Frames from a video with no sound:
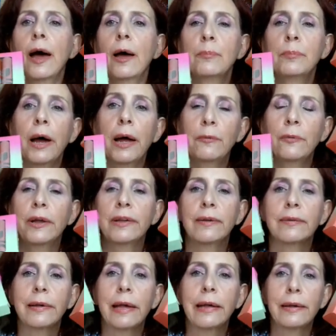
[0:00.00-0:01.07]
a buy one
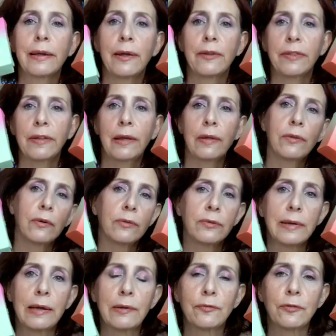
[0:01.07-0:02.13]
set, get the other
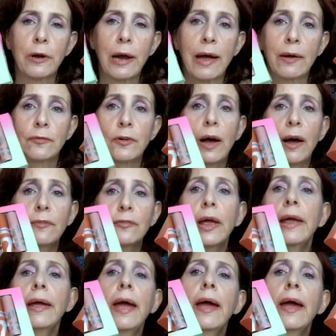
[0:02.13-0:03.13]
set for half off.